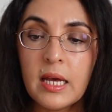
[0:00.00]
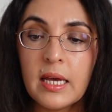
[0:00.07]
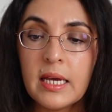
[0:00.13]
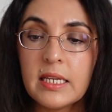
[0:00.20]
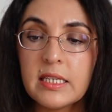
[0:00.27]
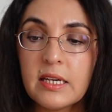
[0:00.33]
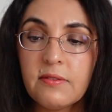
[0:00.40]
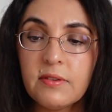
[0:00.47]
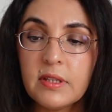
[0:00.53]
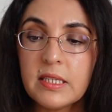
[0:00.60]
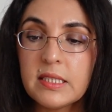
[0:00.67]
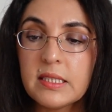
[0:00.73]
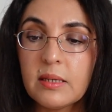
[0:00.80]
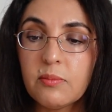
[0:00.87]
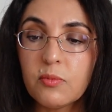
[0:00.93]
and definitely
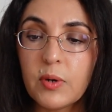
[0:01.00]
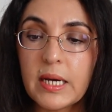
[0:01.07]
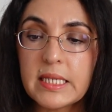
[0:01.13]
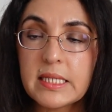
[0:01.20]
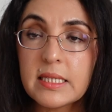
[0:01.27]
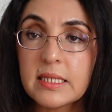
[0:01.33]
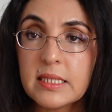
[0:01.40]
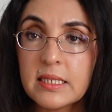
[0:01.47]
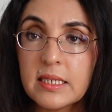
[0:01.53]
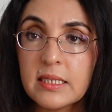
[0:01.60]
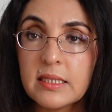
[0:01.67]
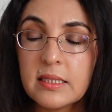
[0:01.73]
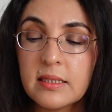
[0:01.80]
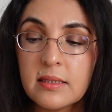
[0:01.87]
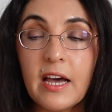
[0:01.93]
some restlessness.